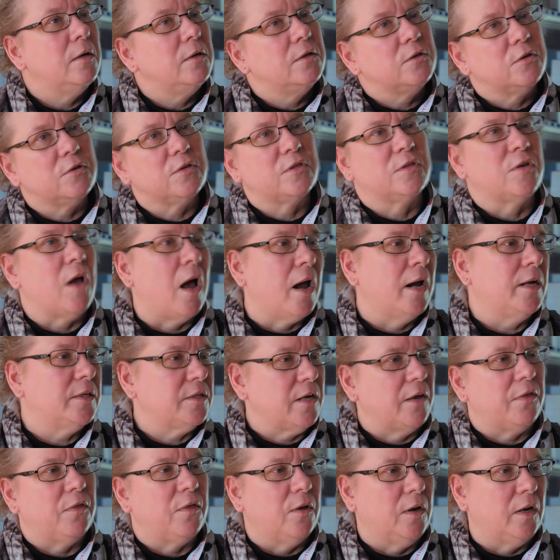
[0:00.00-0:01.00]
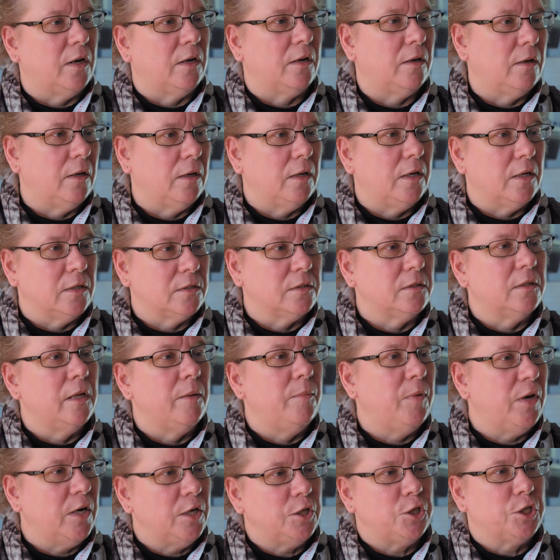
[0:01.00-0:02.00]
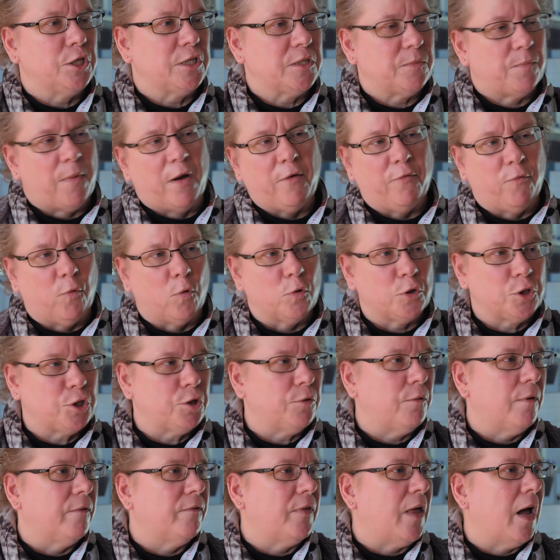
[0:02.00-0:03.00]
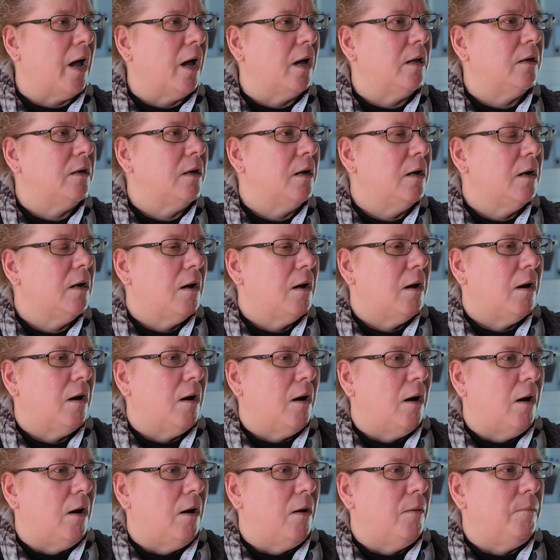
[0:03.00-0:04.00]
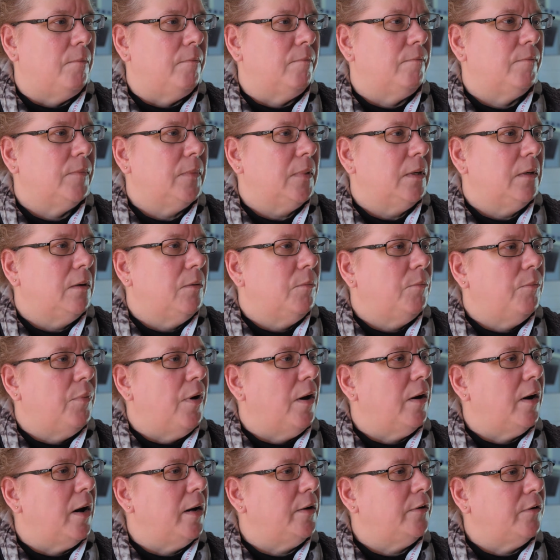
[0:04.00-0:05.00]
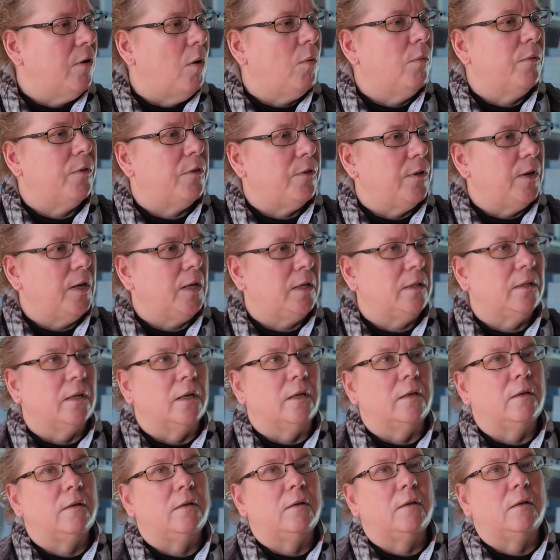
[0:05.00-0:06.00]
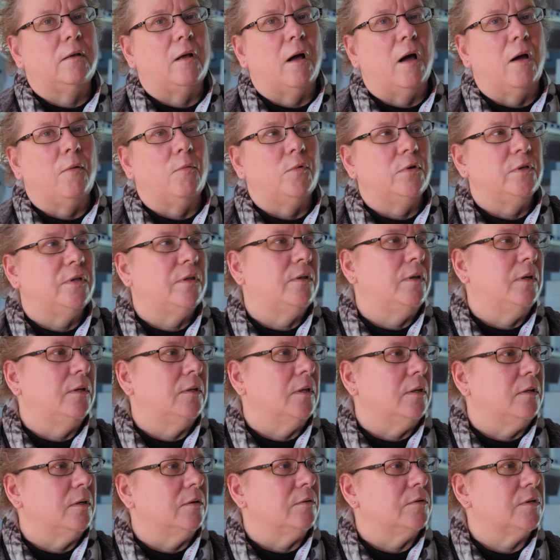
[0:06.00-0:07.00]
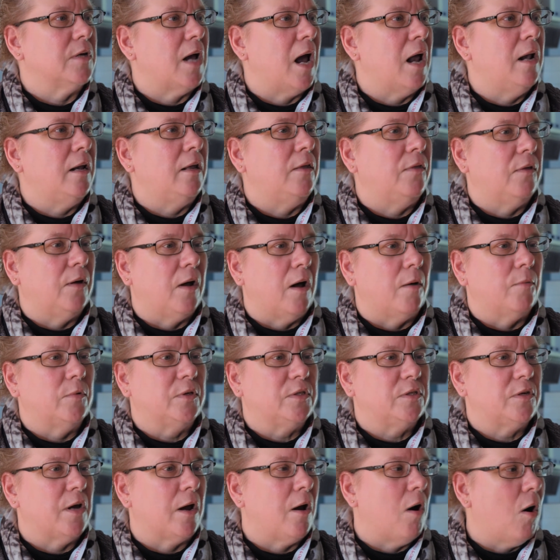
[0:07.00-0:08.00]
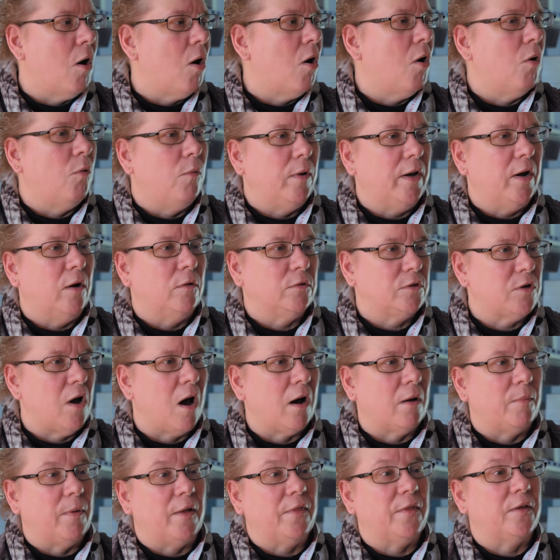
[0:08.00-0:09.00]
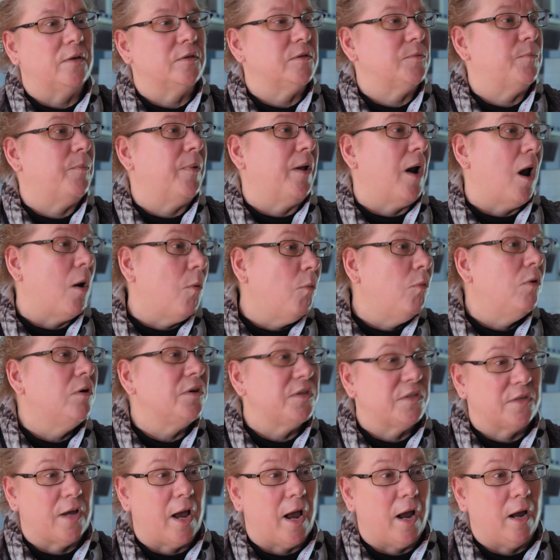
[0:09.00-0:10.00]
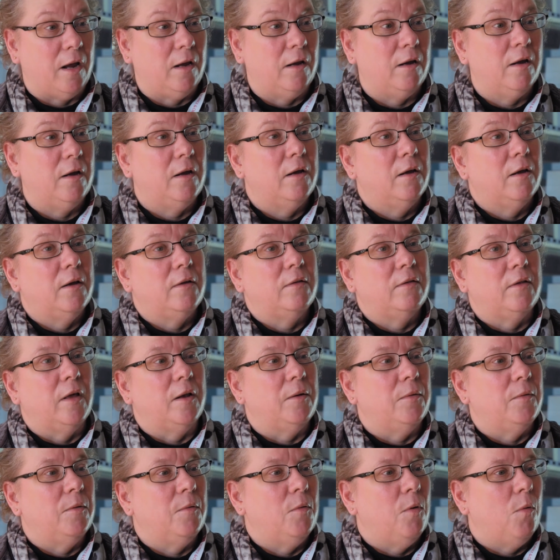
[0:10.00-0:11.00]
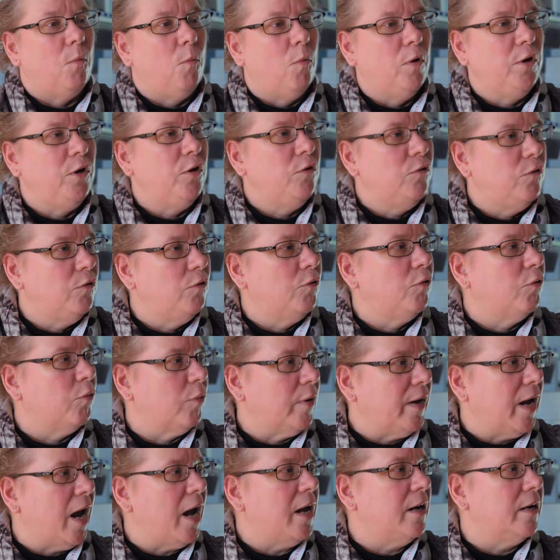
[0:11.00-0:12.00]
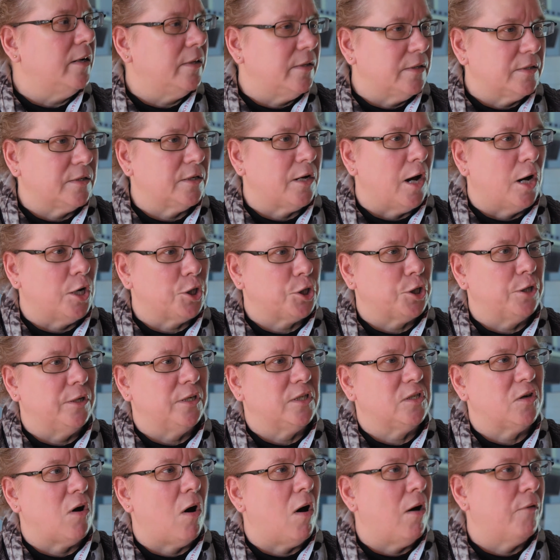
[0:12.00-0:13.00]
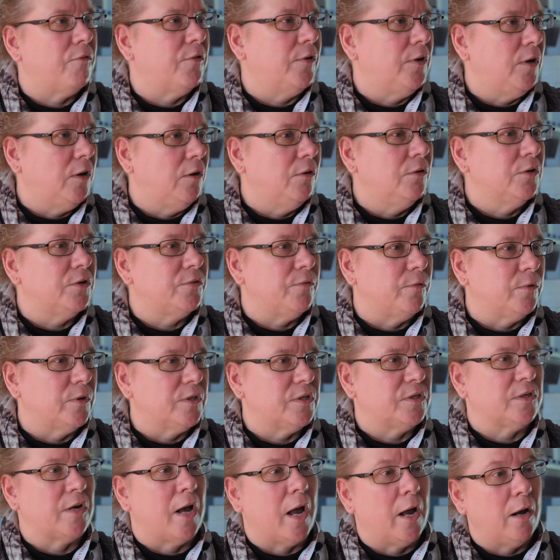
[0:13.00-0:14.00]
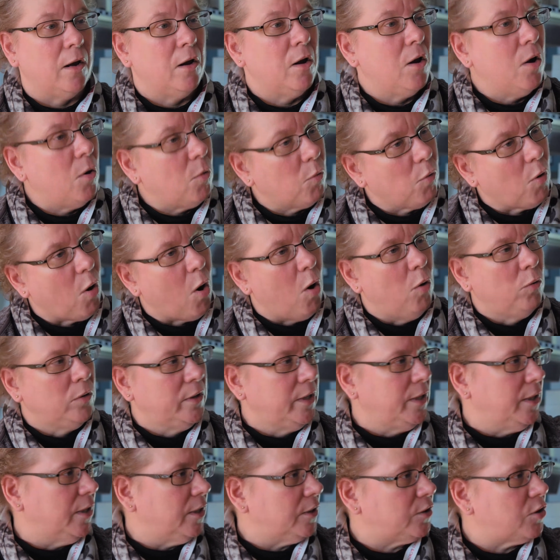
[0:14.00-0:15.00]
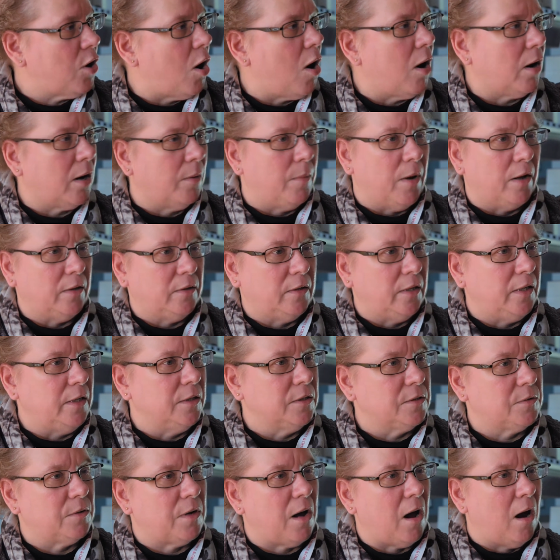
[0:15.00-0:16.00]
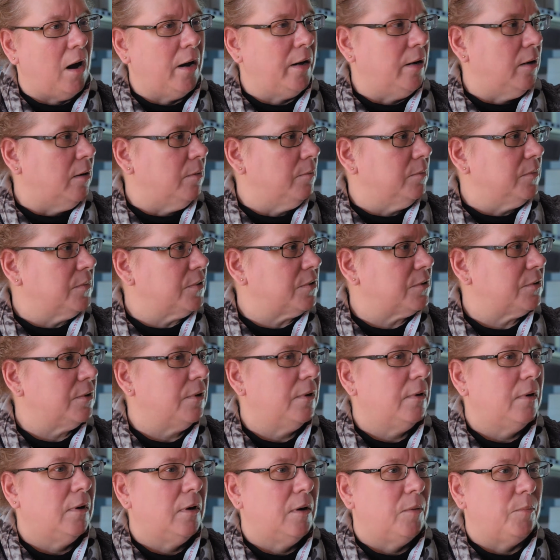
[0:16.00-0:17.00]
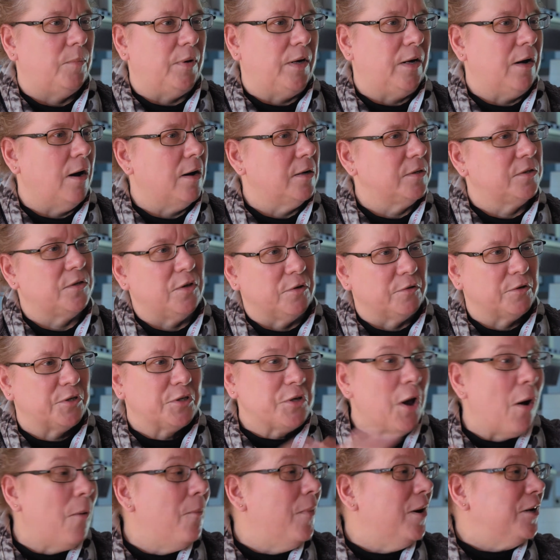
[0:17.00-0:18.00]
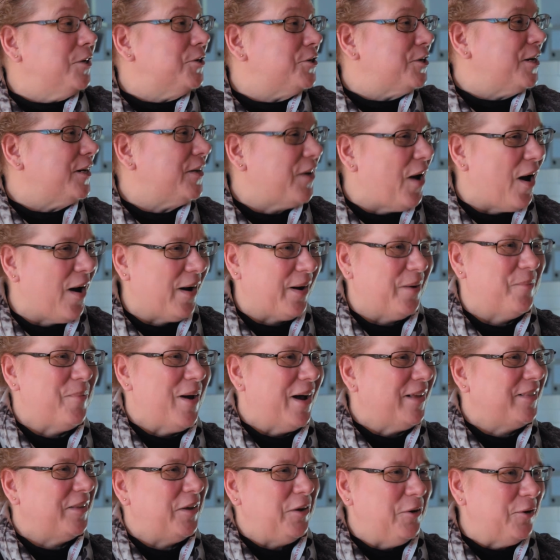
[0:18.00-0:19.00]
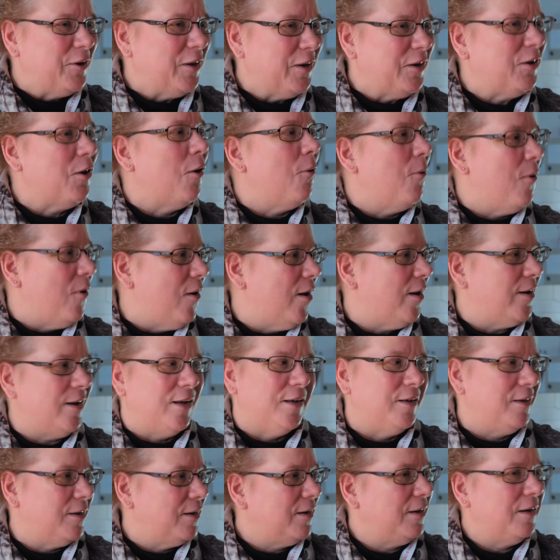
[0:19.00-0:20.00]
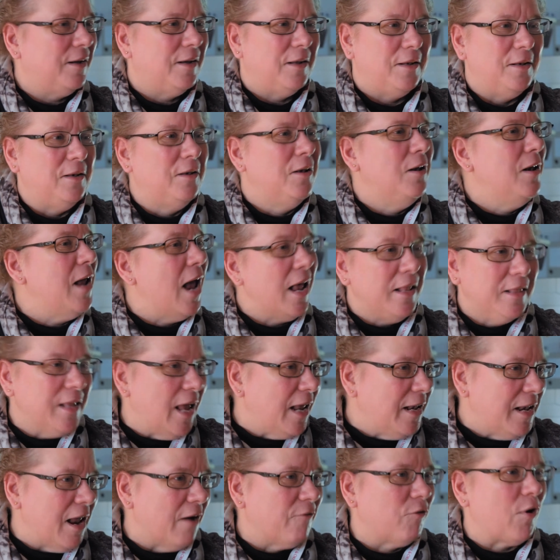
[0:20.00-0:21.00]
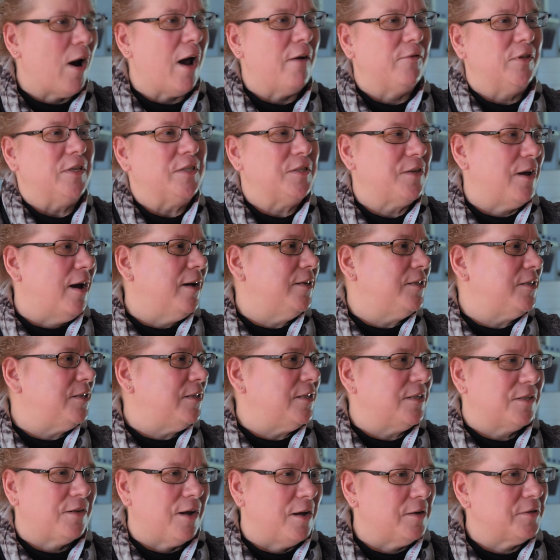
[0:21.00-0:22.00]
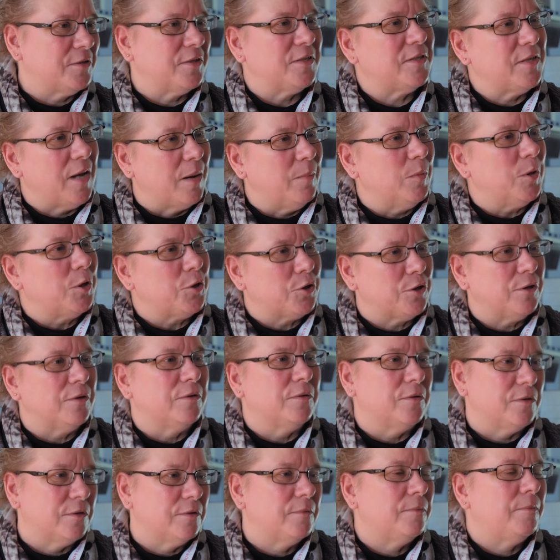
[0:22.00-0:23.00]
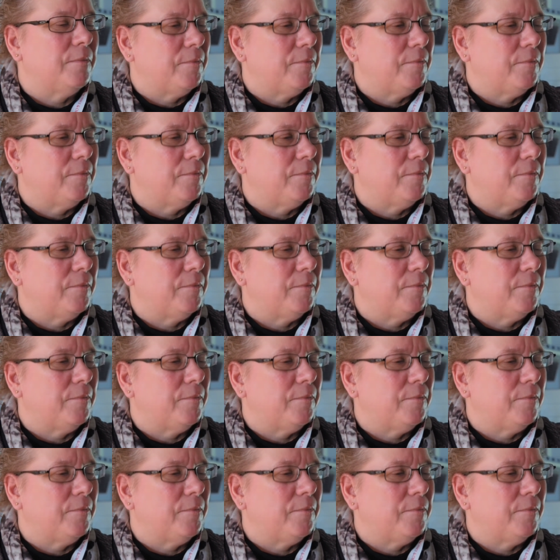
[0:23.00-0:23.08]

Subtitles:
So science, I think, is limited just by virtue of that. But I don't think that I would think that there's anything I would say, oh, we don't talk about this. But I will say that when you do create a discussion, it's often useful to say, we're only going to talk about these items because there's so much to talk about that you could go on and never have the sides discuss the same issues.